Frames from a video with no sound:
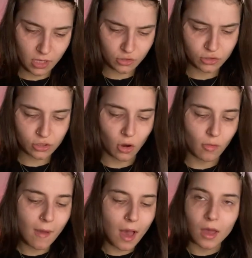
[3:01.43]
you so
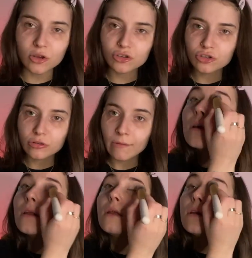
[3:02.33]
much. I'm
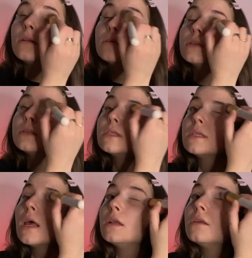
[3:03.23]
gonna
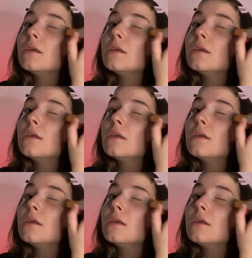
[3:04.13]
set